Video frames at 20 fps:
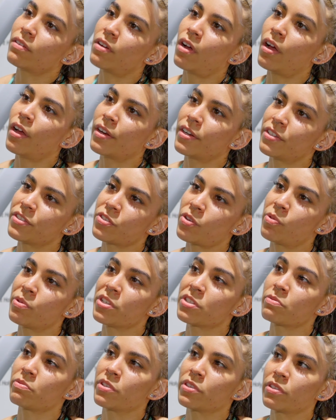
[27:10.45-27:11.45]
God is
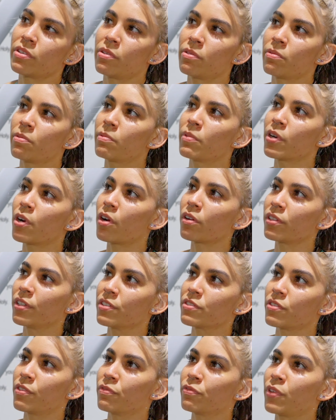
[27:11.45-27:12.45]
always with you,
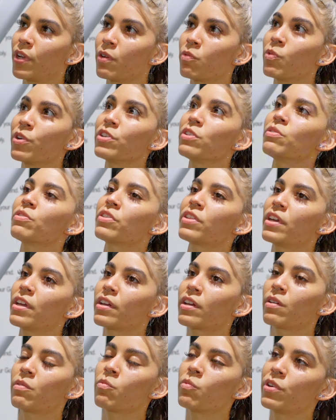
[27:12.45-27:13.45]
regardless of like what you
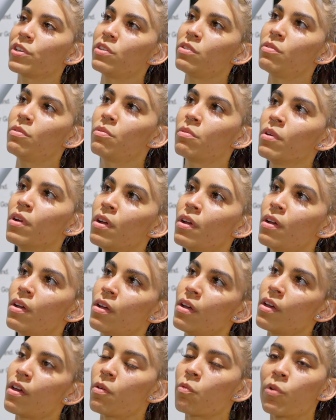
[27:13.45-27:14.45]
think and
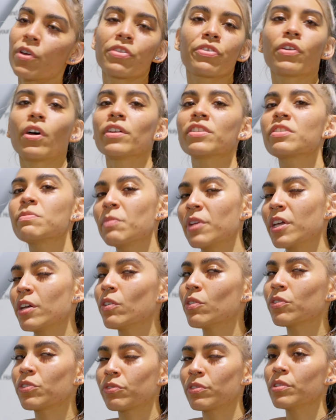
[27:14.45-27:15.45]
what thoughts may
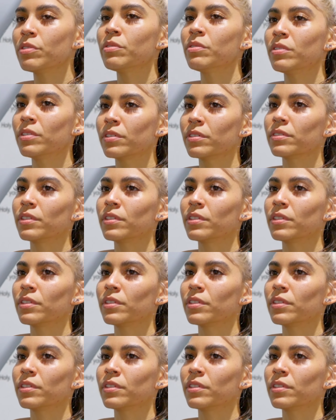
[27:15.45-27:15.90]
go through.